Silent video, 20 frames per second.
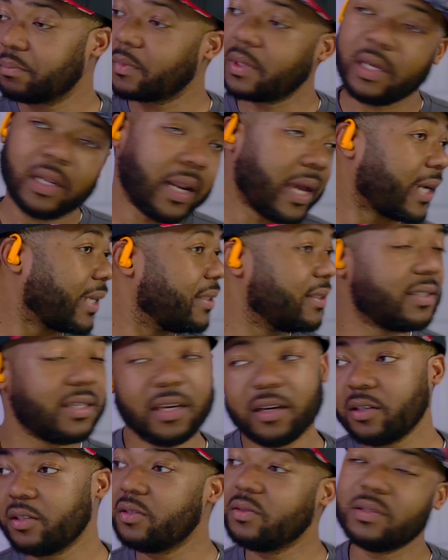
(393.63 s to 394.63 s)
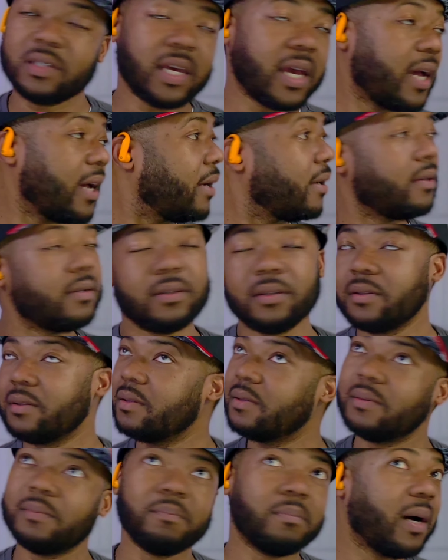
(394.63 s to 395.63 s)
And I can tell you now,
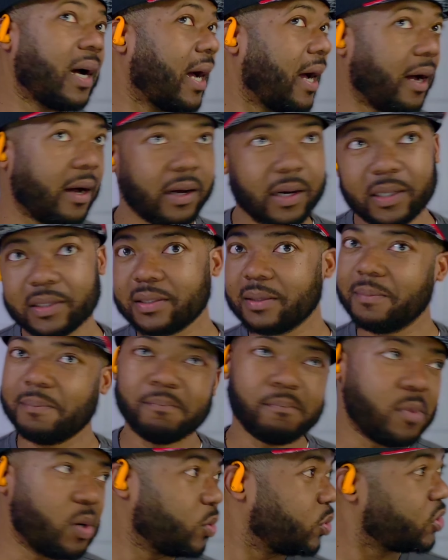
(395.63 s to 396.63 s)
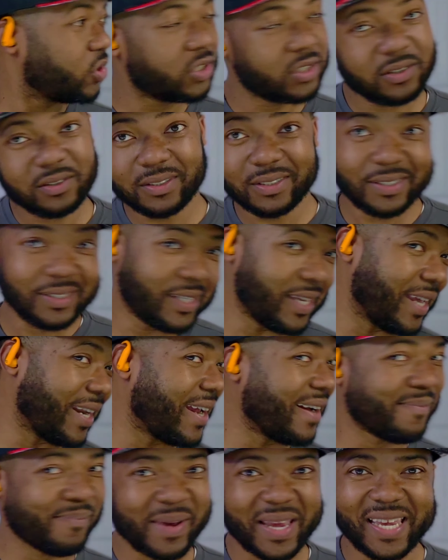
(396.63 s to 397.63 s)
by all the motion that
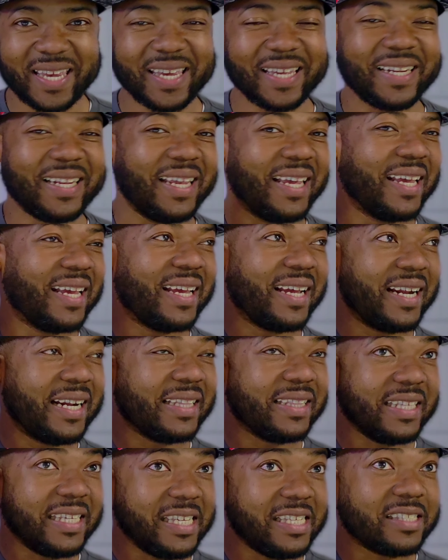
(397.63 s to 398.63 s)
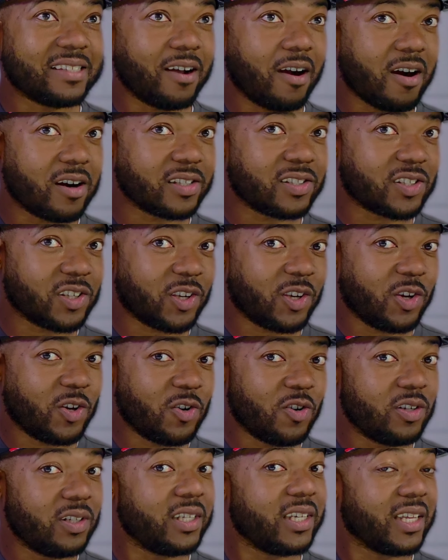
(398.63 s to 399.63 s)
I'm making, these are
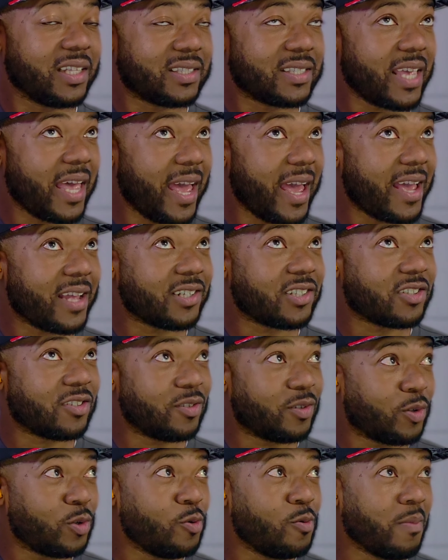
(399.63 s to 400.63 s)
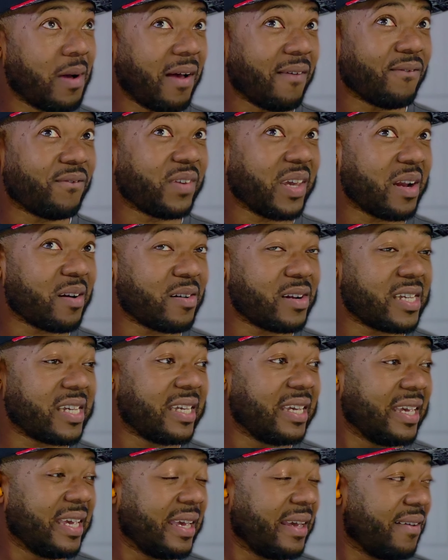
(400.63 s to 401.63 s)
securely attached to my
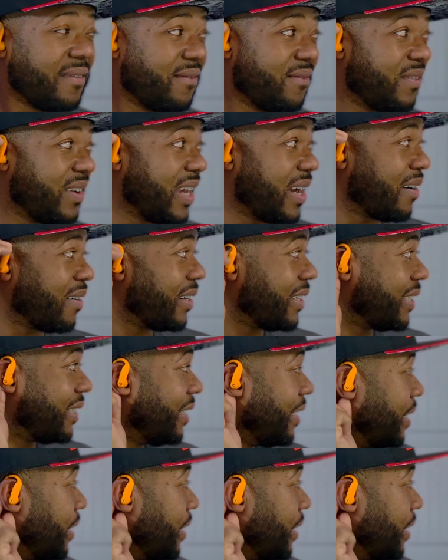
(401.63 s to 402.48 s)
very, very